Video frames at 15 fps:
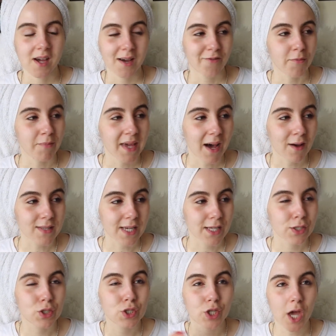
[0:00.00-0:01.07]
For me, I was, like,
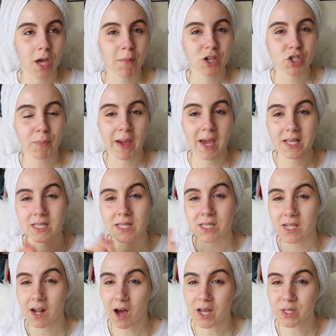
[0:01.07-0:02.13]
in so much pain
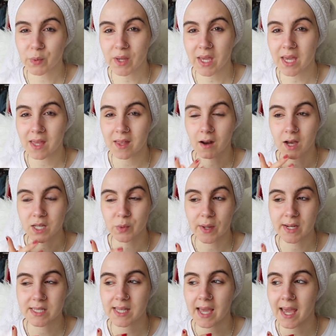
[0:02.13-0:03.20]
since last week, last
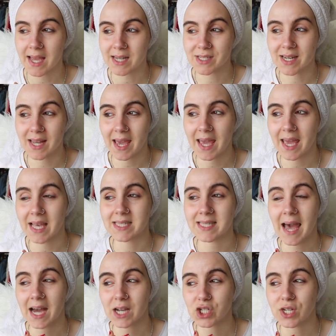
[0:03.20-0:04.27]
Wednesday, and today is
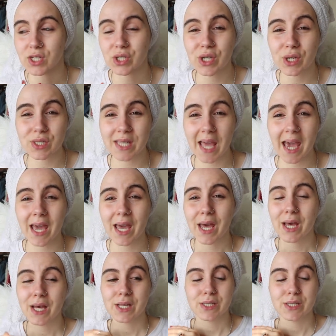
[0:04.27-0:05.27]
actually Tuesday.